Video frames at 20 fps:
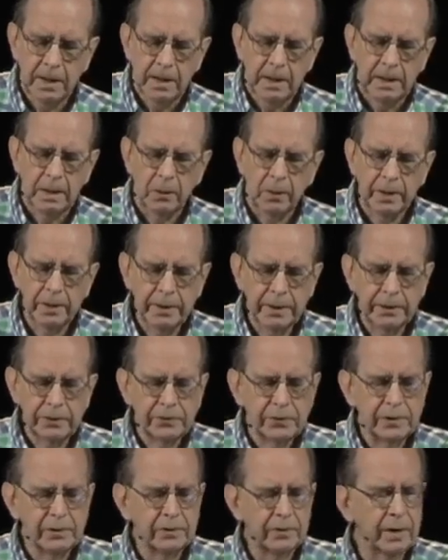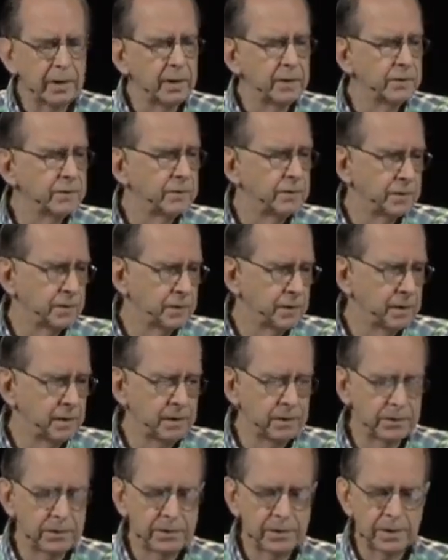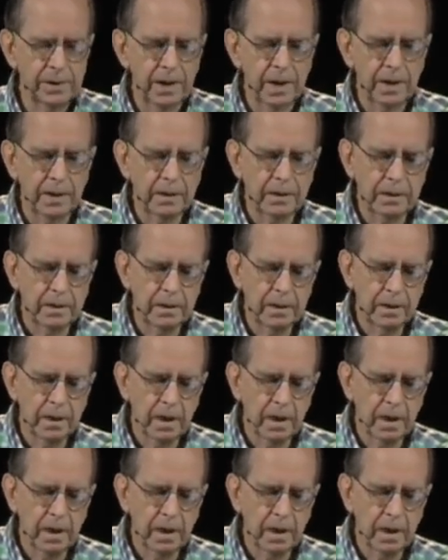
Now, one of the interesting things is that